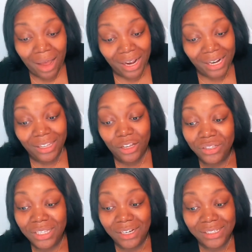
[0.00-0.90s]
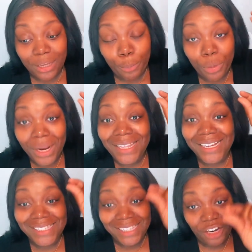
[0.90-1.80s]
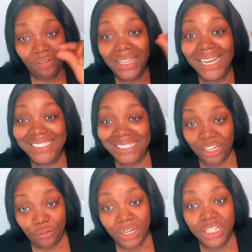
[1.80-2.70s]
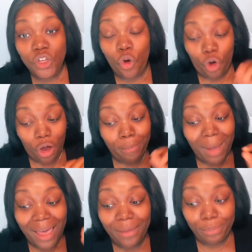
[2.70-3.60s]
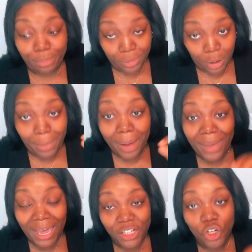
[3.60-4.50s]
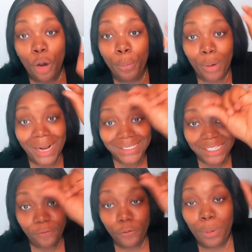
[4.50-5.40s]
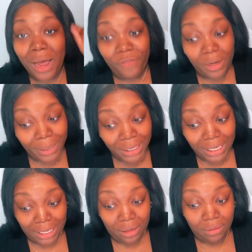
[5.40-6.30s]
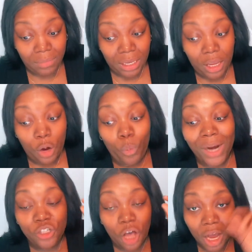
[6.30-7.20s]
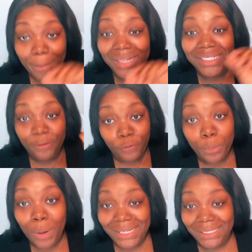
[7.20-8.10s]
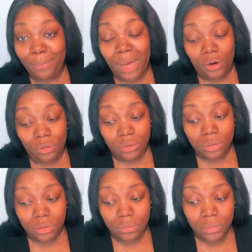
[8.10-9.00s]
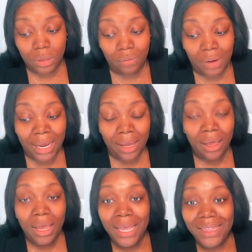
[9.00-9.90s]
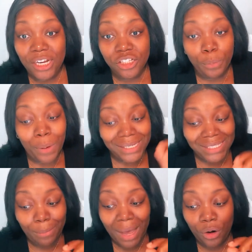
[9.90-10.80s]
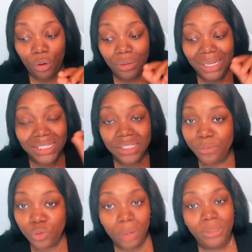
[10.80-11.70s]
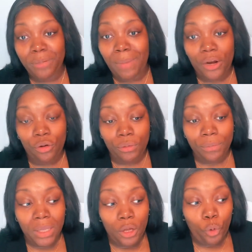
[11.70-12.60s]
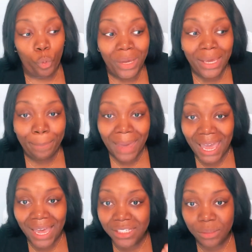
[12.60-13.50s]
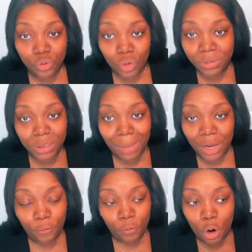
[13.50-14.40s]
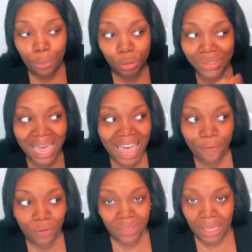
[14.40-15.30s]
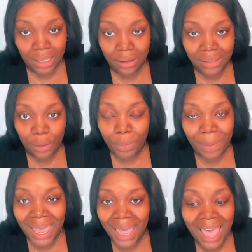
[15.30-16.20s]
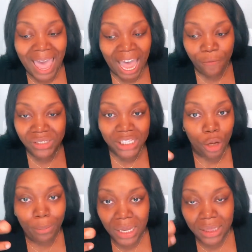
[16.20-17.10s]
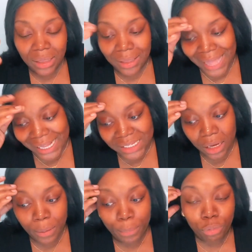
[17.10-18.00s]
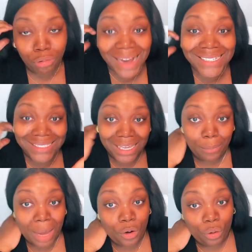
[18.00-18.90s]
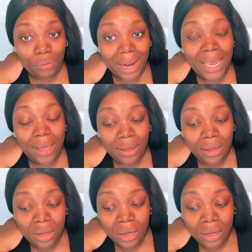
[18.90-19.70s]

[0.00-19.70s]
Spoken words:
down and there's literally a series on my page called Pricing for Profitability where I talk about different pricing models. All right. There's a pricing model that's a subscription model. We pay a subscription model for almost everything that we pay every single month. That's a pricing model, right?